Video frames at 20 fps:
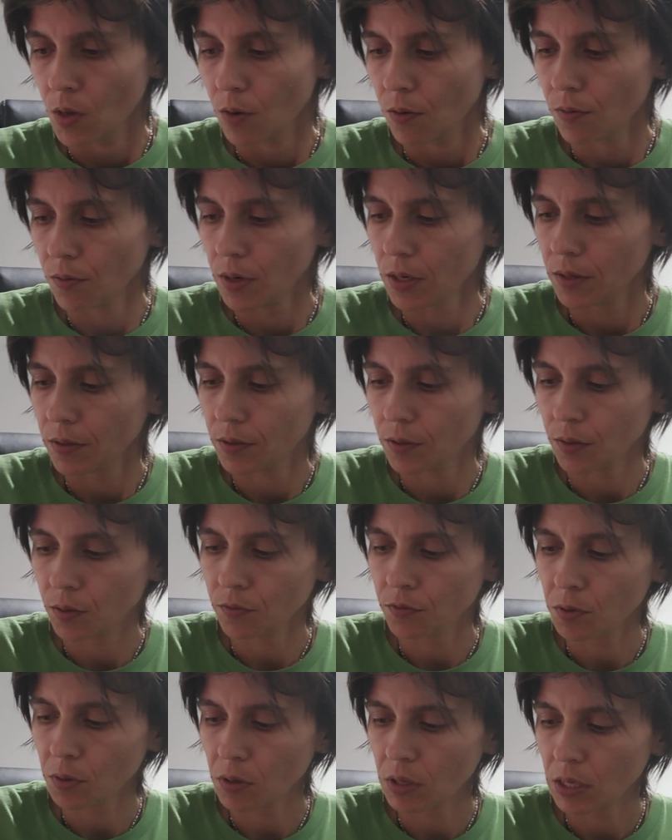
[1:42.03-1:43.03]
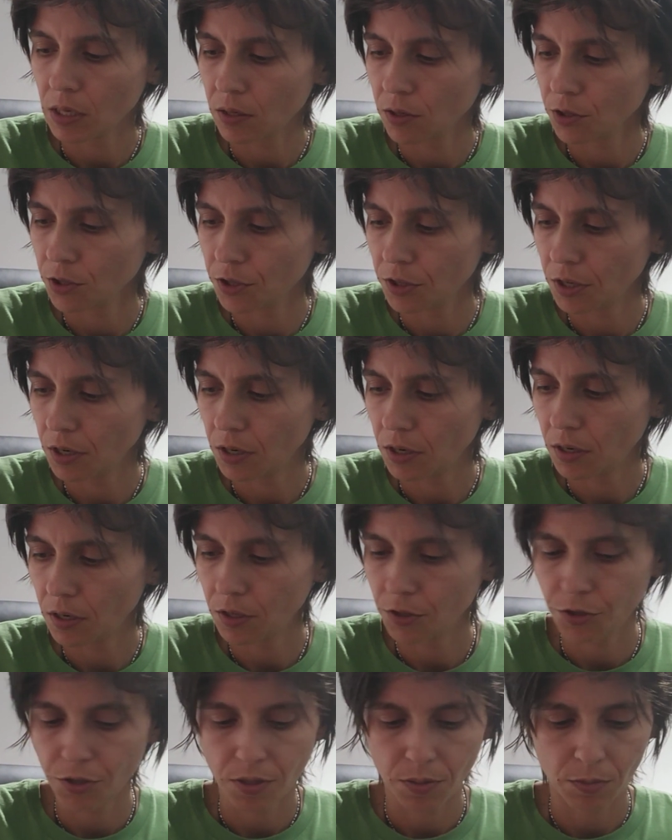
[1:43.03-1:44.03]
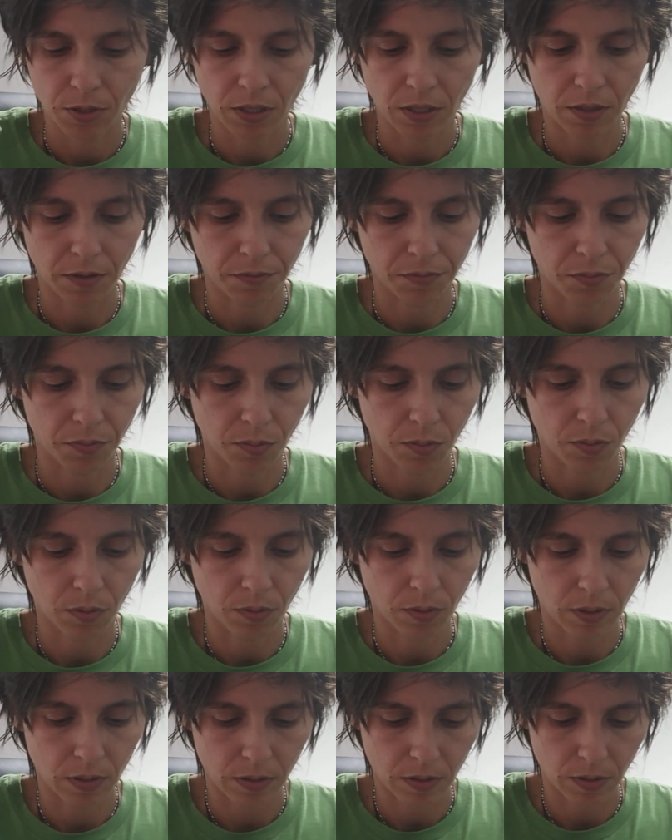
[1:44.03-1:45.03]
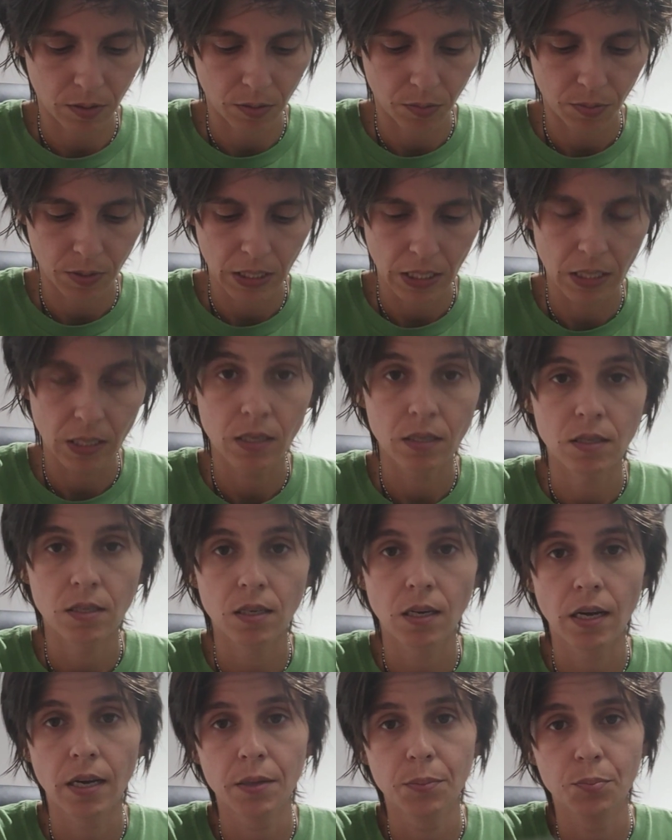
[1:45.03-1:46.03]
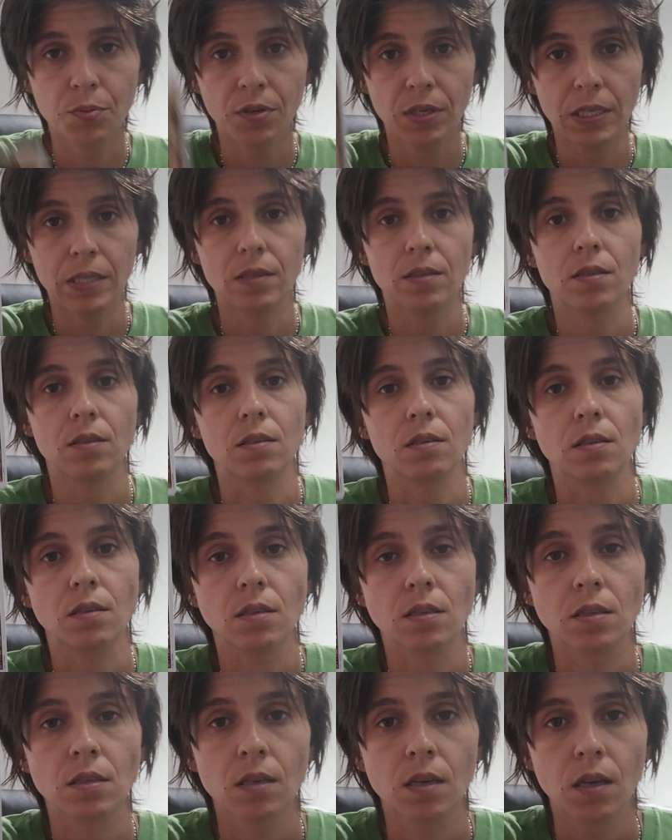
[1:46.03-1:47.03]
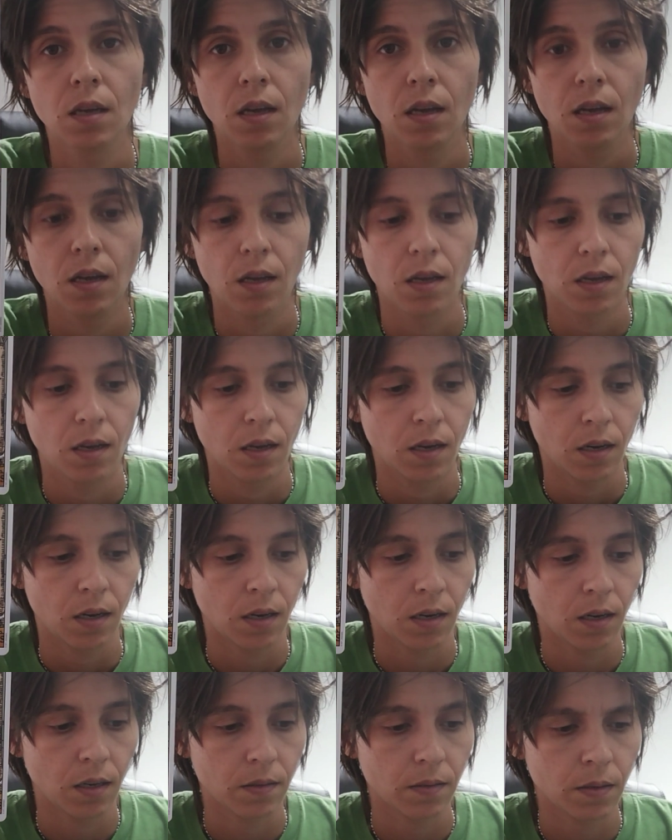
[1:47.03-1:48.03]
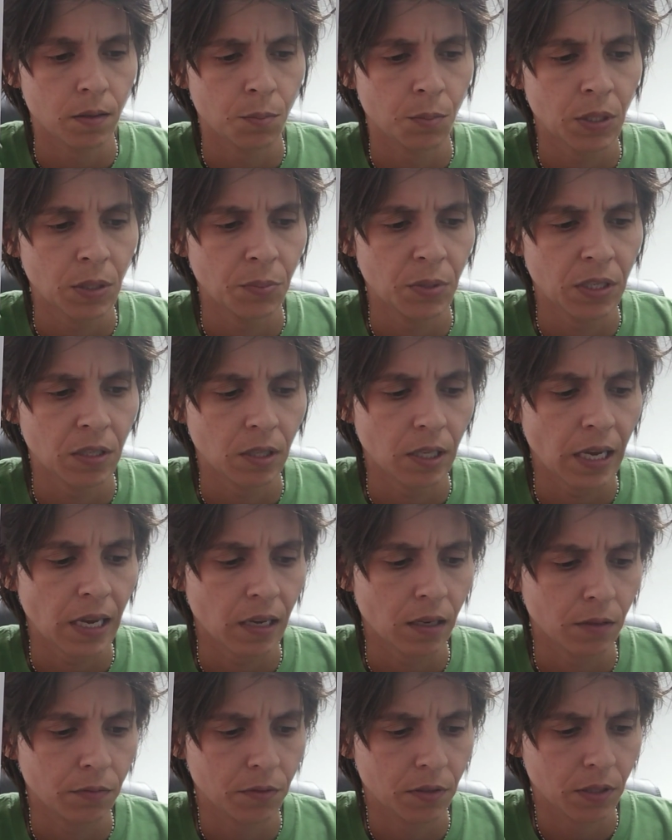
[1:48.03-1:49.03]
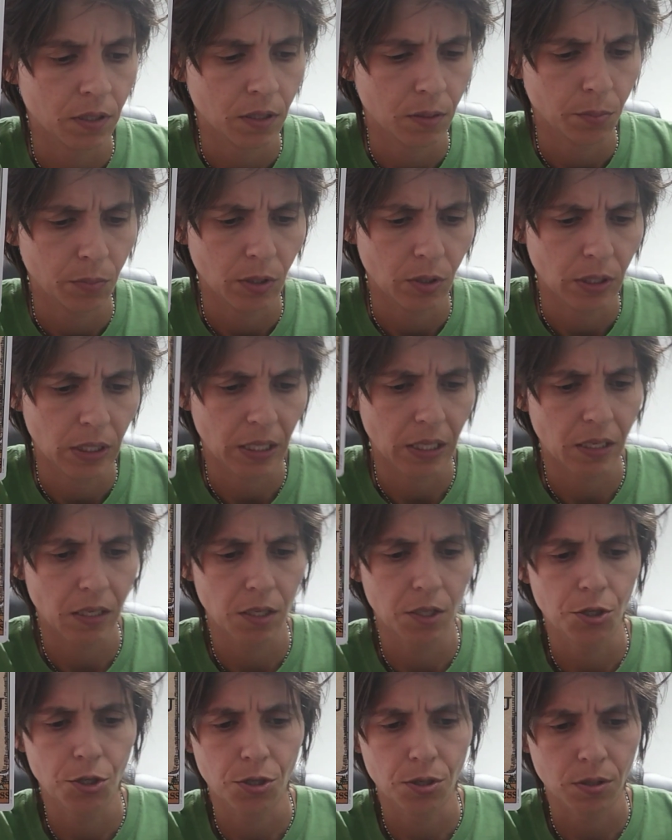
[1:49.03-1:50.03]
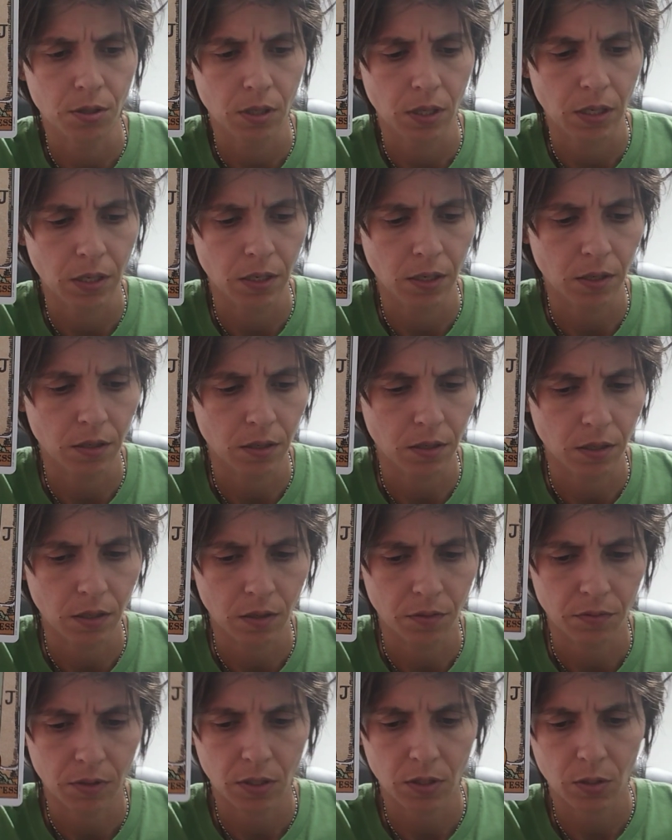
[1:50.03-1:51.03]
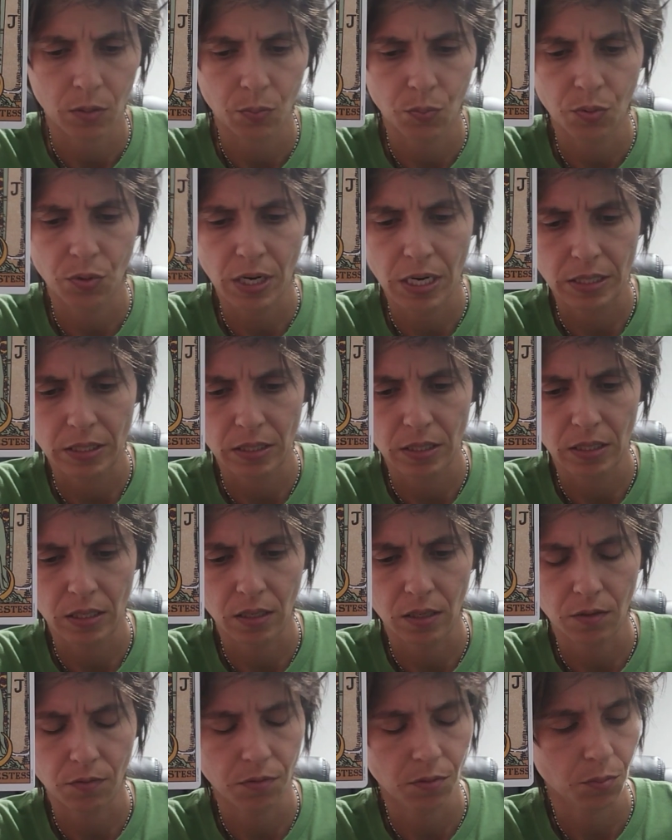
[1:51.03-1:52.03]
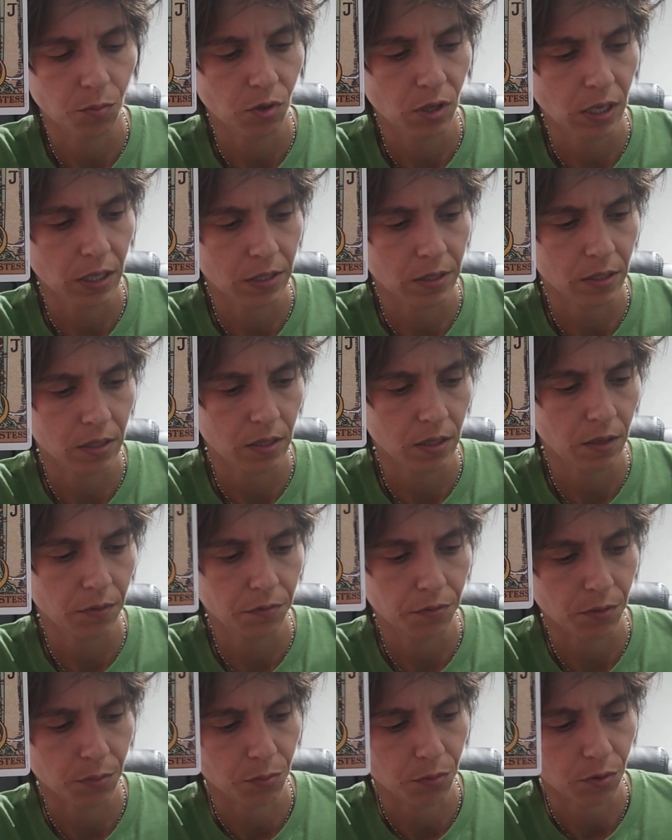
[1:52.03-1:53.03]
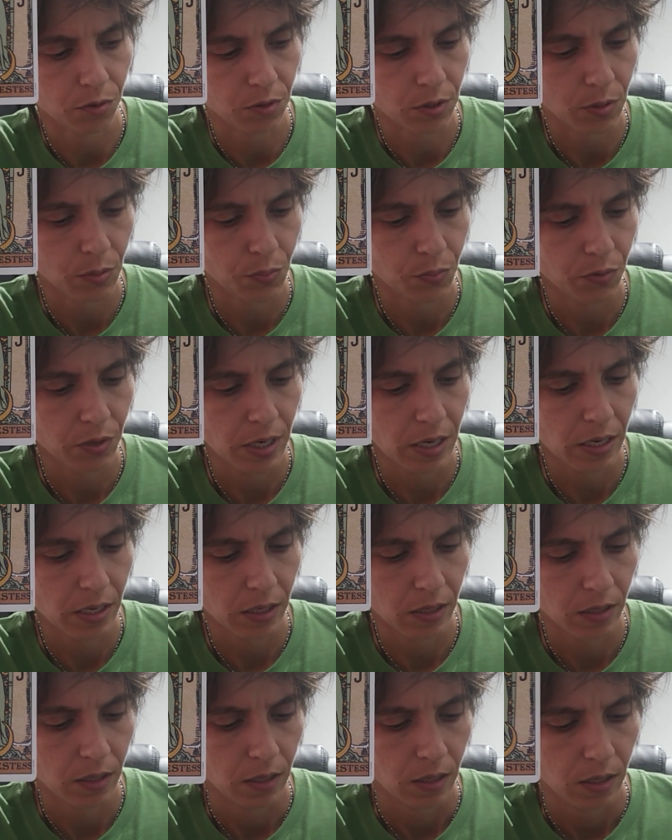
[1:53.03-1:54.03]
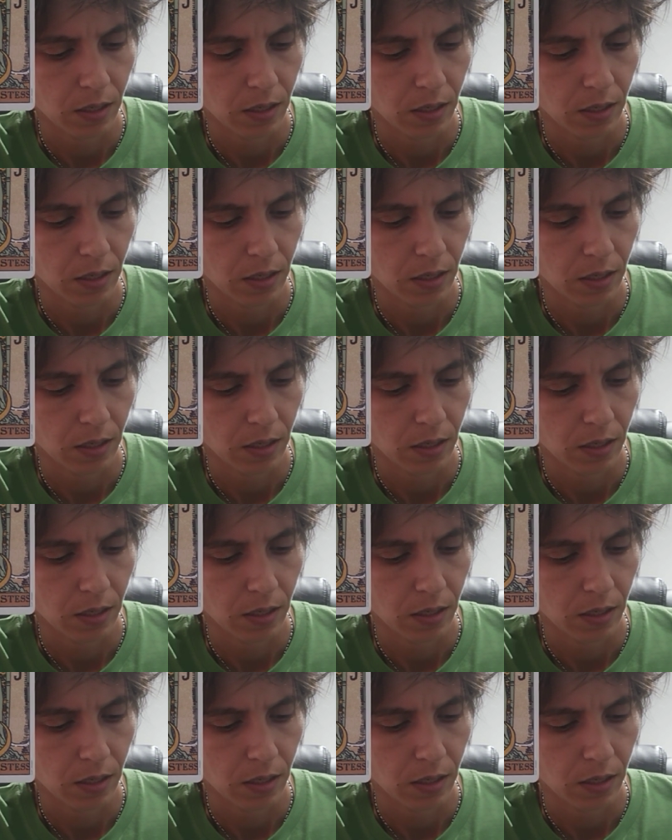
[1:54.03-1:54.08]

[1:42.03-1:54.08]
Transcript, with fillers: All right, the overall energy, Gemini, for this reading is the High Priestess. Uh, there may be a lack of communication here, of expressing, from what I see from your spread,